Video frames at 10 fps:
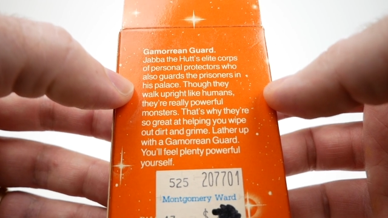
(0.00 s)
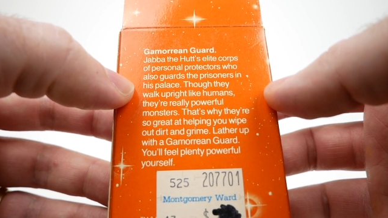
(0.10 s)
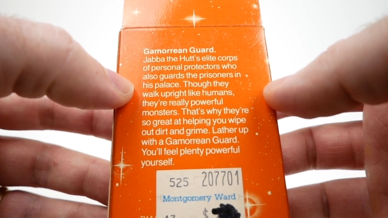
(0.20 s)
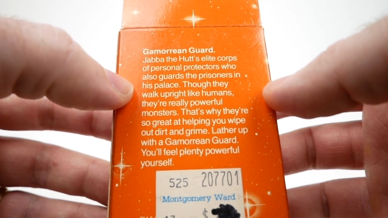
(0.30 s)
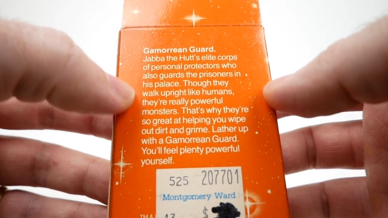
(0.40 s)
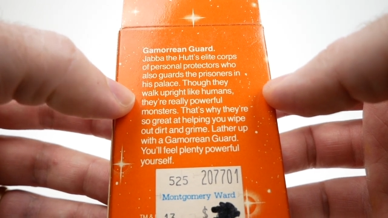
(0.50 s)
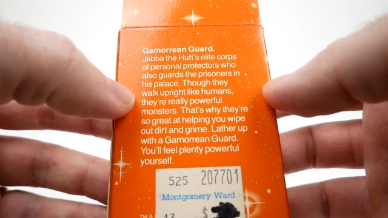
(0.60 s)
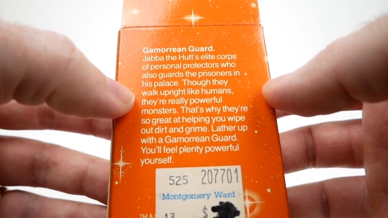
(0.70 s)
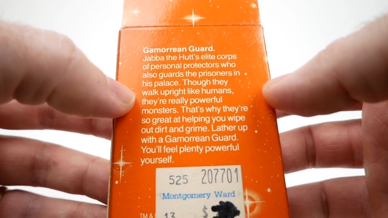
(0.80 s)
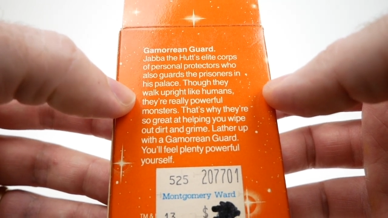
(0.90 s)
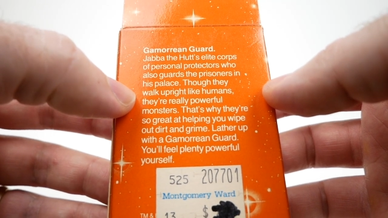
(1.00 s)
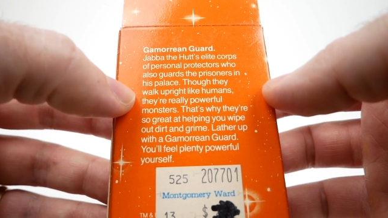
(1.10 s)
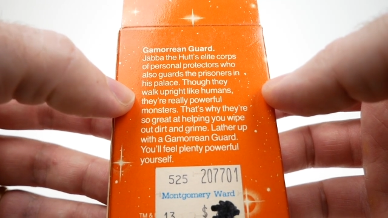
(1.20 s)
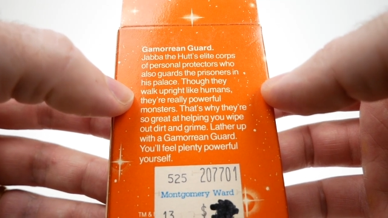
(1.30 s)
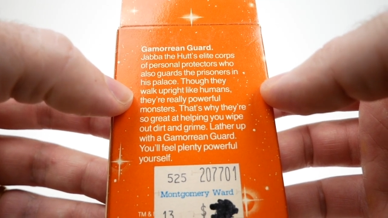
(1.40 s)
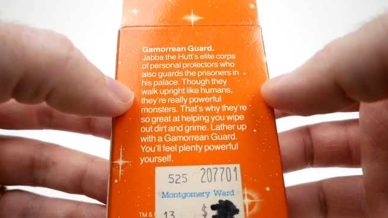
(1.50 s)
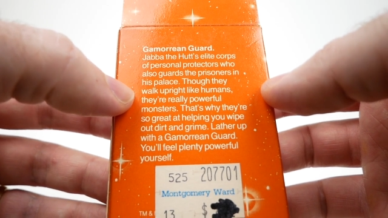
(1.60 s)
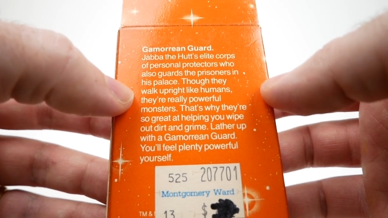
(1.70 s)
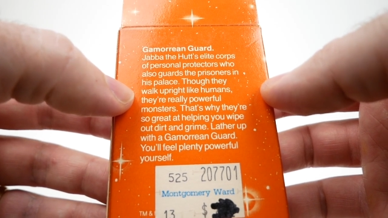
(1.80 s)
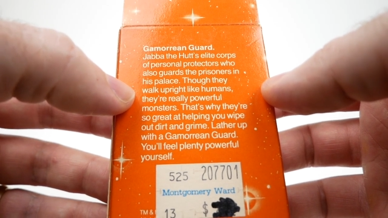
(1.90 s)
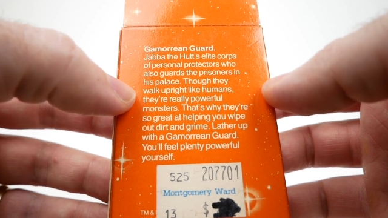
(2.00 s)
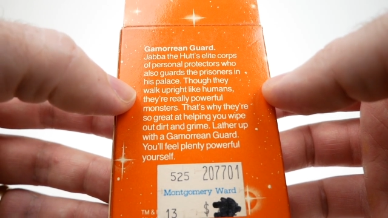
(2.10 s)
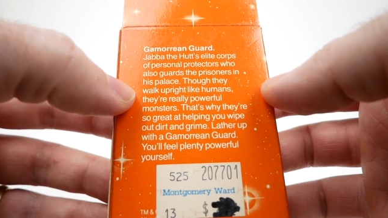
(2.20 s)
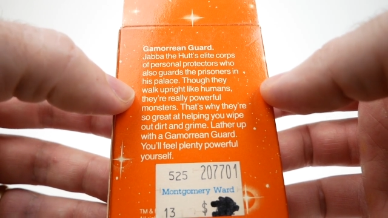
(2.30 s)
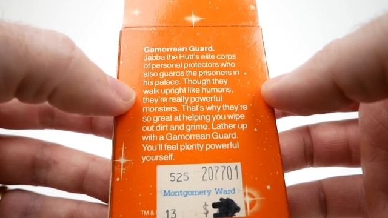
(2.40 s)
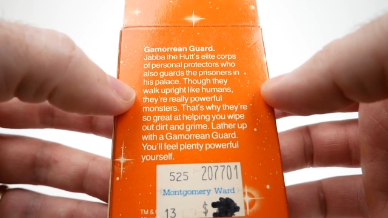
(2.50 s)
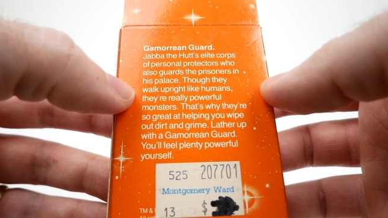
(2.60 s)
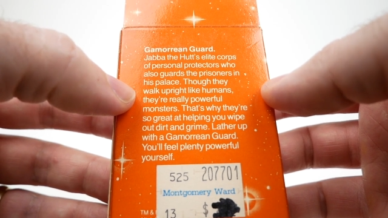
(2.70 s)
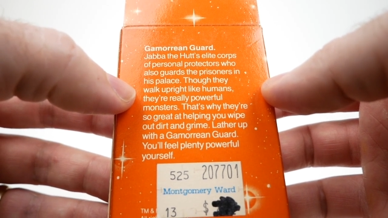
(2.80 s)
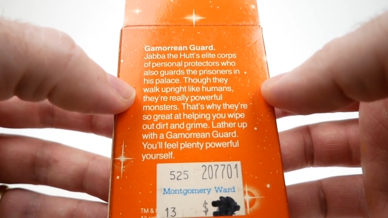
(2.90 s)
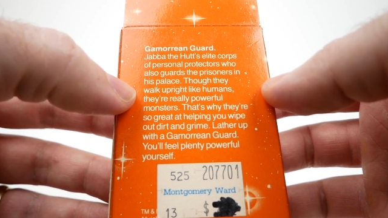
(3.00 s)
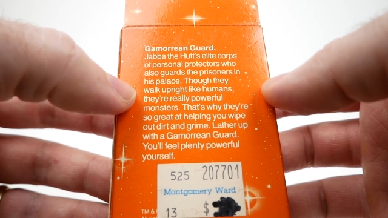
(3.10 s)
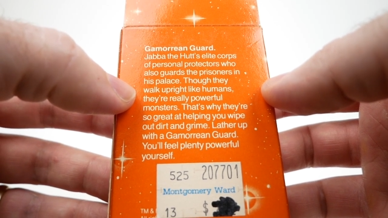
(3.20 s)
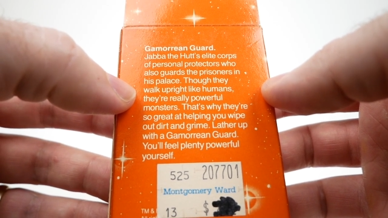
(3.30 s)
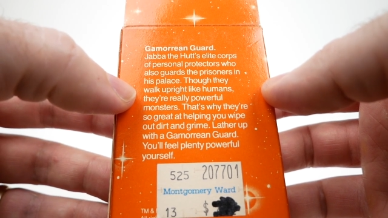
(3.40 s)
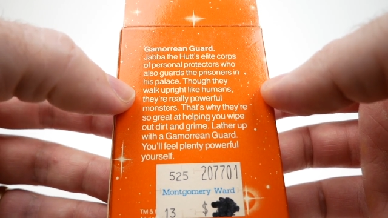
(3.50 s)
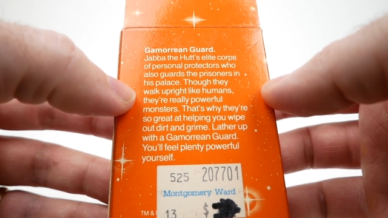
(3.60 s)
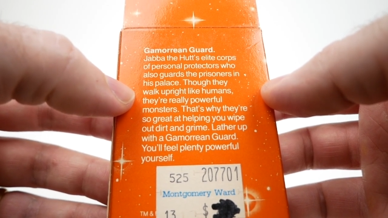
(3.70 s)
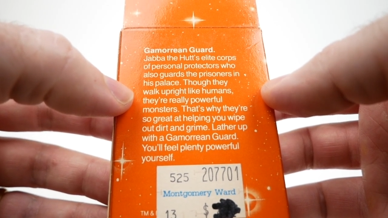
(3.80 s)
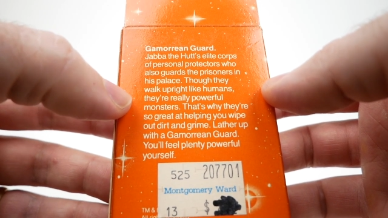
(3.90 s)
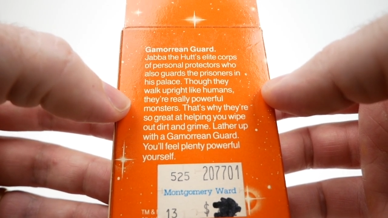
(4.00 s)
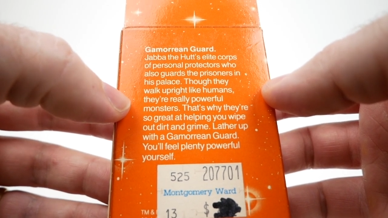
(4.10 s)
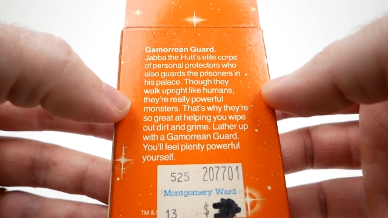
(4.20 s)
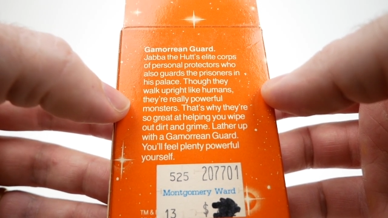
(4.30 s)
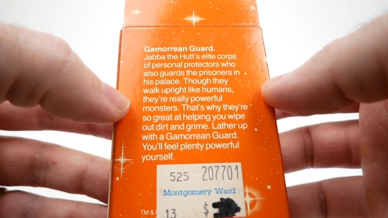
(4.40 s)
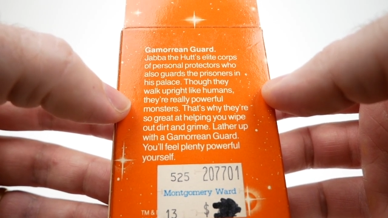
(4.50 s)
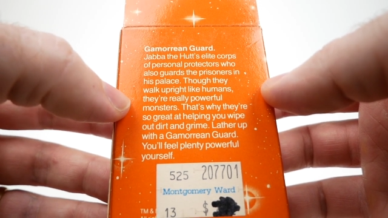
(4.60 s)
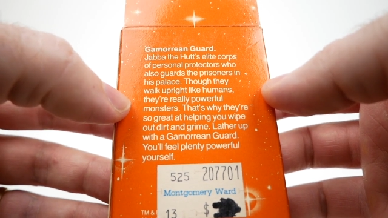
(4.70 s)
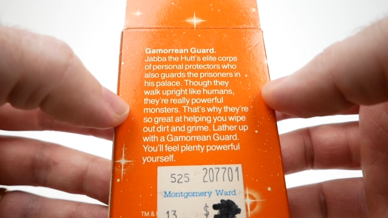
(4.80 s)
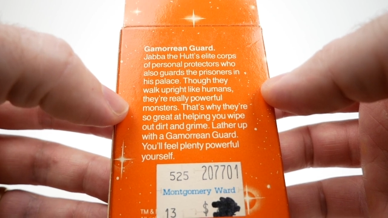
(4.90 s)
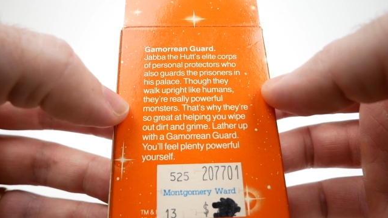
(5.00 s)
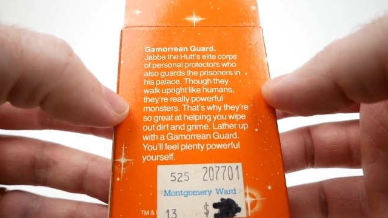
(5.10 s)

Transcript: (no speaker visible)